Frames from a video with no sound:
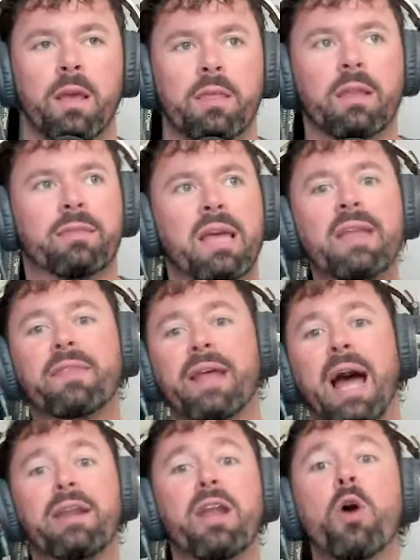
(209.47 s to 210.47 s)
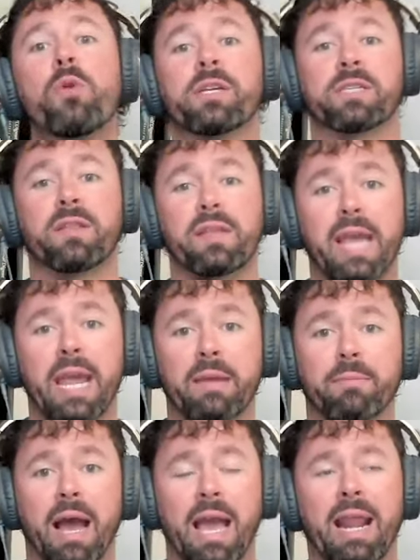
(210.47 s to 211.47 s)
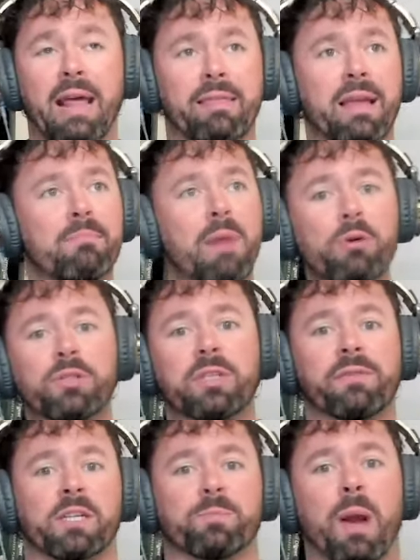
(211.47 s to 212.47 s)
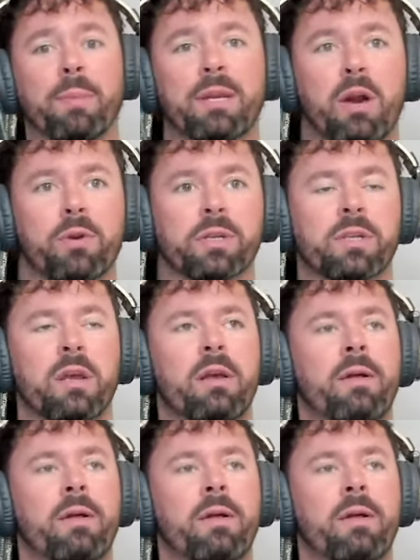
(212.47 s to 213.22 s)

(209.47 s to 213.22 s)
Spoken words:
The thing that I noticed in the game, and I think most of us probably noticed,